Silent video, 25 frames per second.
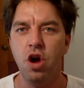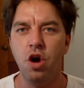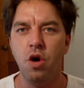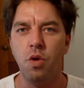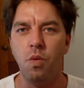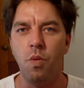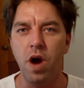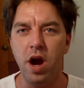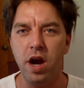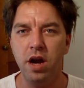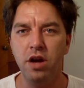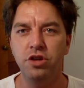
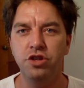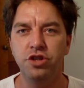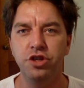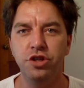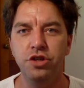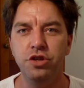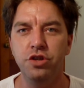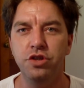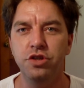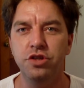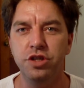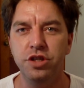why aren't you
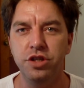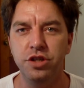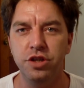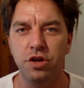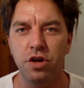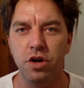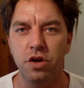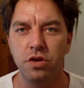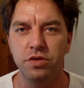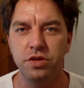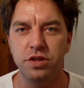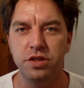using
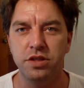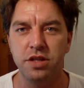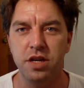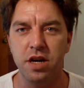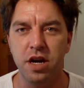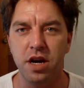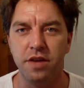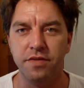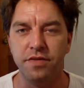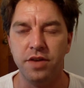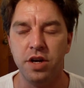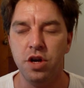your own
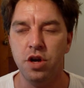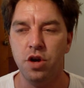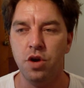stuff?